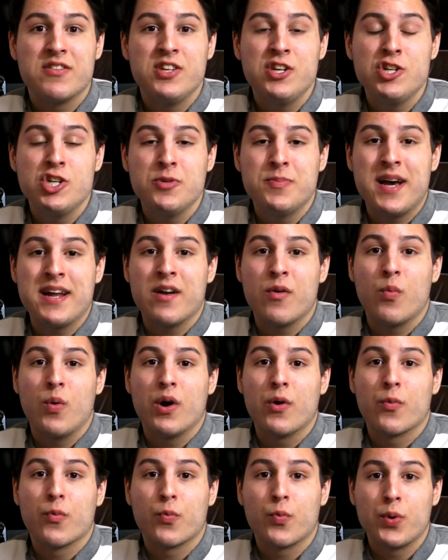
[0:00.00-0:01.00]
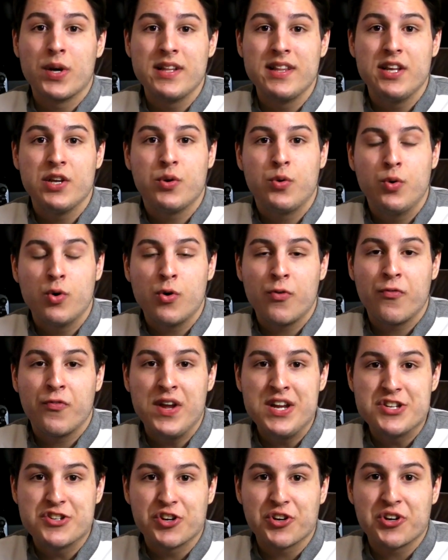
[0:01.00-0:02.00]
YouTube added one really cool
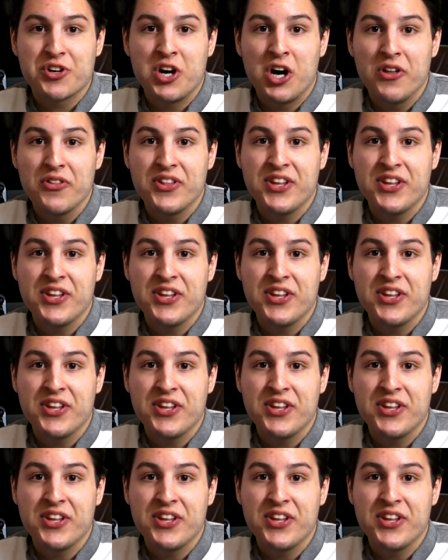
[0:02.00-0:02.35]
feature called